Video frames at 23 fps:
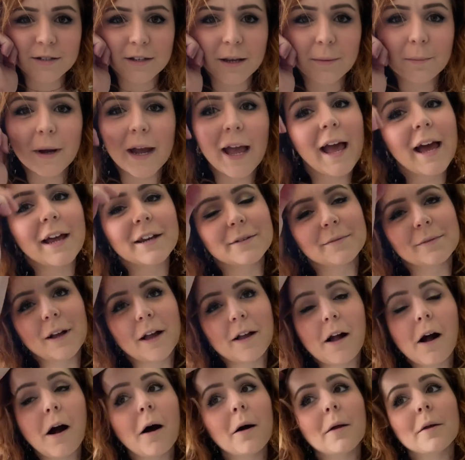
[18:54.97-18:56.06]
in my head I
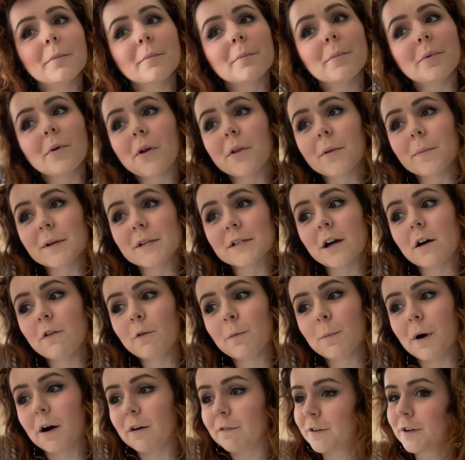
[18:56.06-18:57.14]
can't put them into
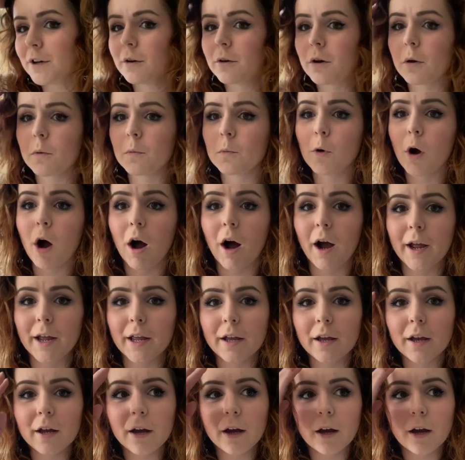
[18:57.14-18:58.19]
Hufflepuff. I don't know why.